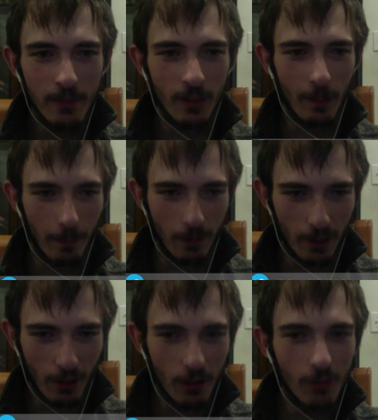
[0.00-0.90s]
to
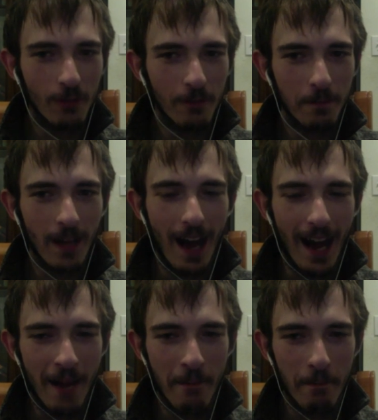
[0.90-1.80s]
political
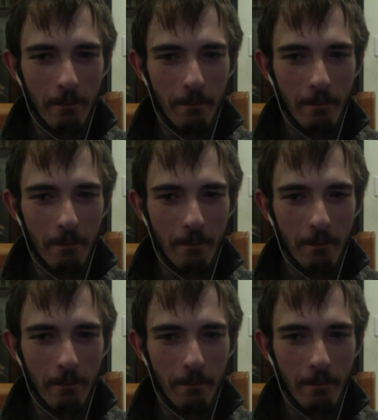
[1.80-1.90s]
guy